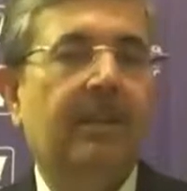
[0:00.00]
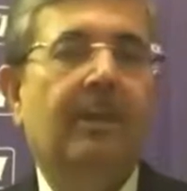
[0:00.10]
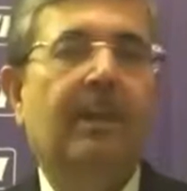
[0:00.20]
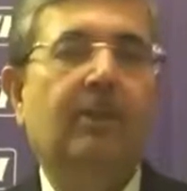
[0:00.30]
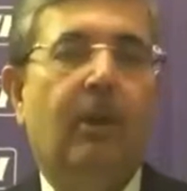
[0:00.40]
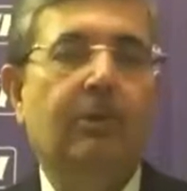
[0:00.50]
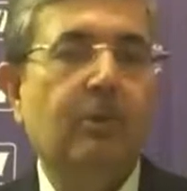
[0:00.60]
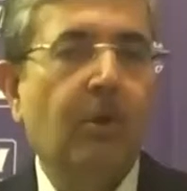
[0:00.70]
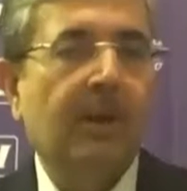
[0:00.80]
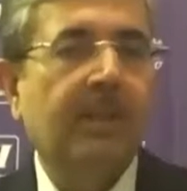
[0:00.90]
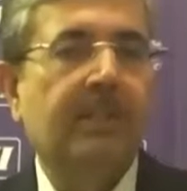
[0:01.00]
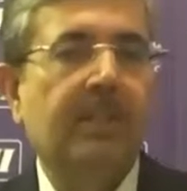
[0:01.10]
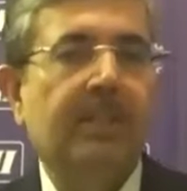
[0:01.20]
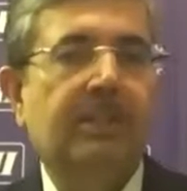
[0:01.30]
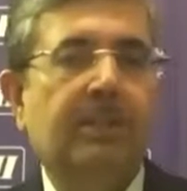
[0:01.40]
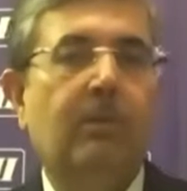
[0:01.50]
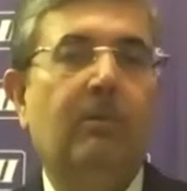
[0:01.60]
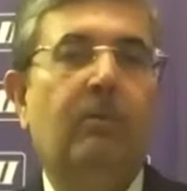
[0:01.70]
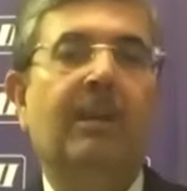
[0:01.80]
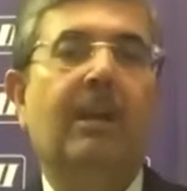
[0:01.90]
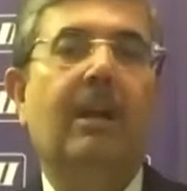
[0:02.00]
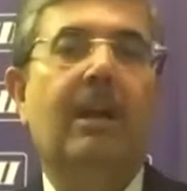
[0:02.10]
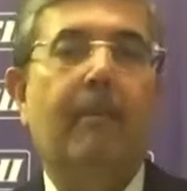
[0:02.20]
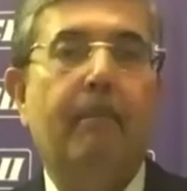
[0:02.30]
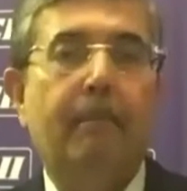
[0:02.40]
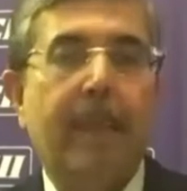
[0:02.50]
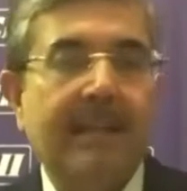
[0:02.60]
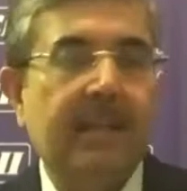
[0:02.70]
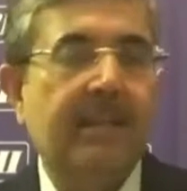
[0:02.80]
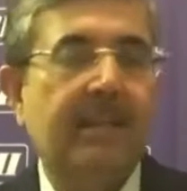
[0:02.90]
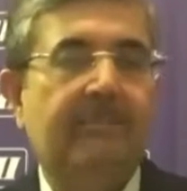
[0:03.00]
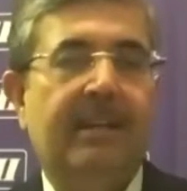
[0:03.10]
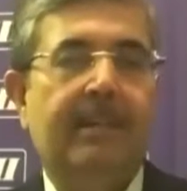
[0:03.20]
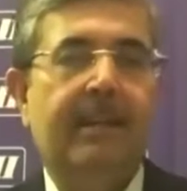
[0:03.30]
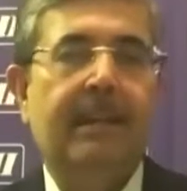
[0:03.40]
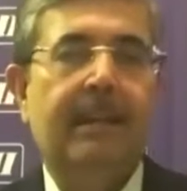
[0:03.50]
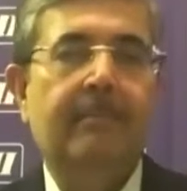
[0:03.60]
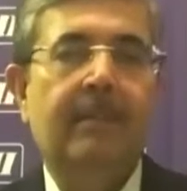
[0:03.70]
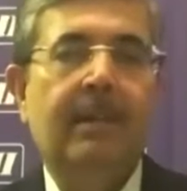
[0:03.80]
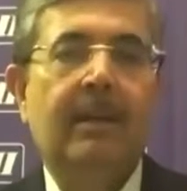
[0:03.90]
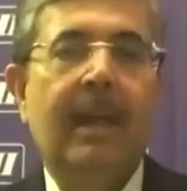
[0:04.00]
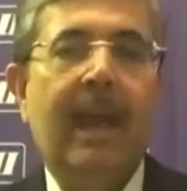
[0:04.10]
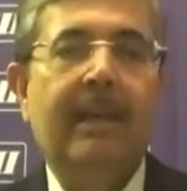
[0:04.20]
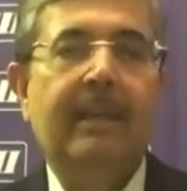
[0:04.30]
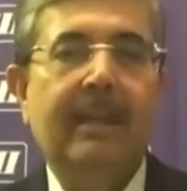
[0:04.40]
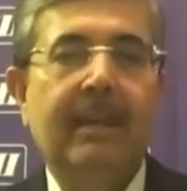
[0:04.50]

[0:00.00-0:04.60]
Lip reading: is also consistent with a competitive India and engaged with the world.